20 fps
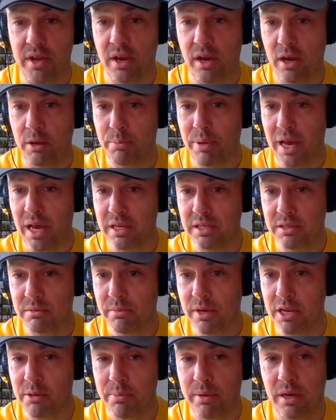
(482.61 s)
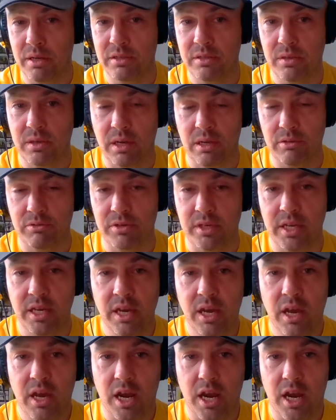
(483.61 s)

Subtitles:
hard patch in many parts of your country.